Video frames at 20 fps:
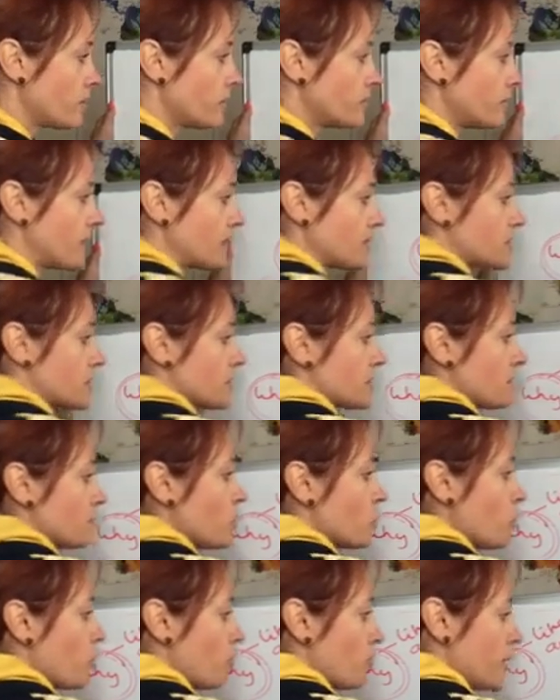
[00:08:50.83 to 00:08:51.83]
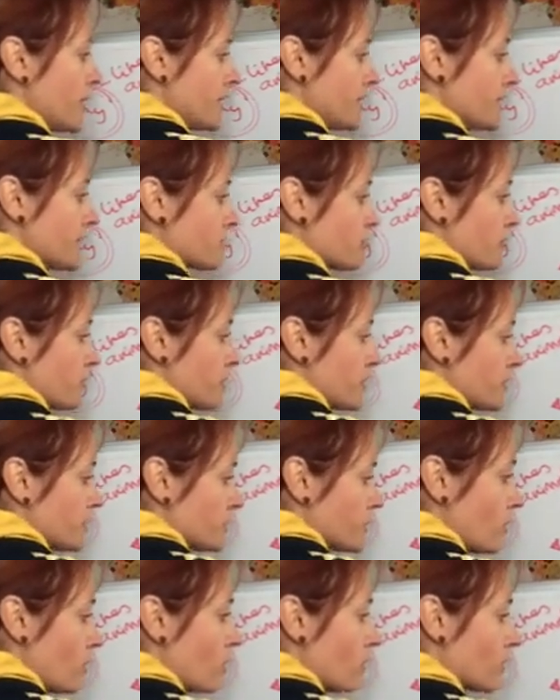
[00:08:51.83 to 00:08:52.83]
that small piece with the
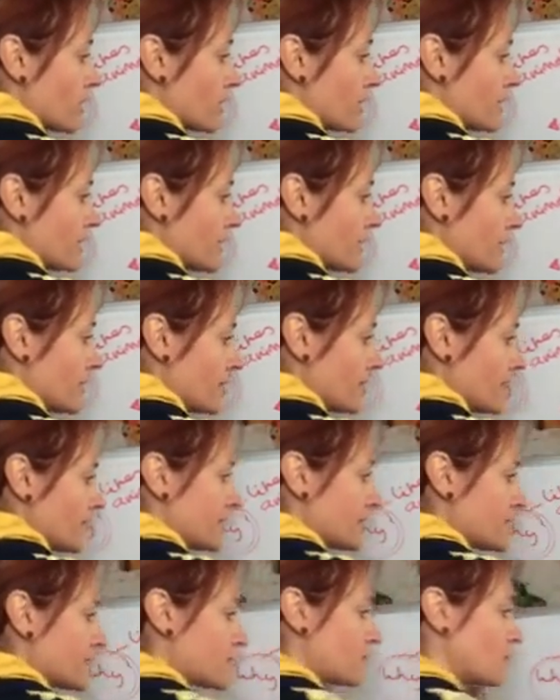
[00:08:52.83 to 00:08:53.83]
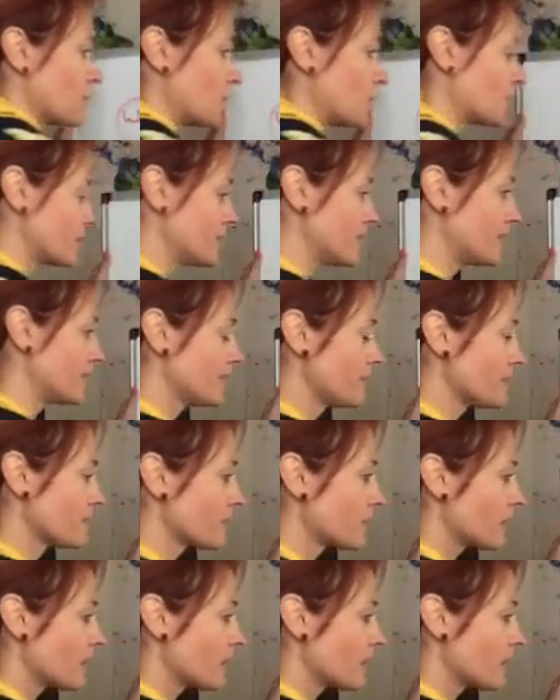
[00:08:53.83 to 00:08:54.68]
dog in this corner,